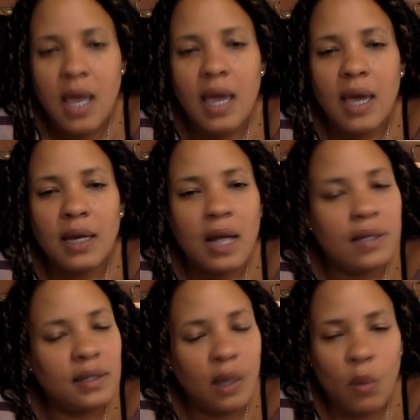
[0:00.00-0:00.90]
And I'll
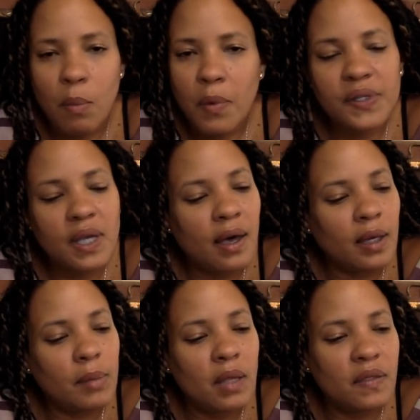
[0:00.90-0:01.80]
say it one more
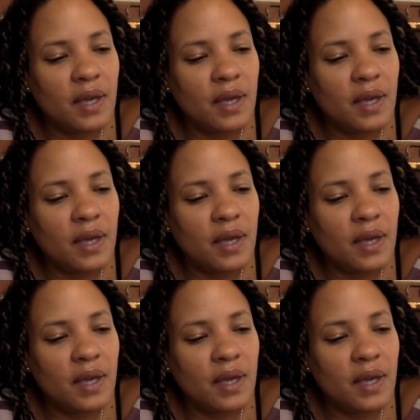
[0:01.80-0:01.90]
time.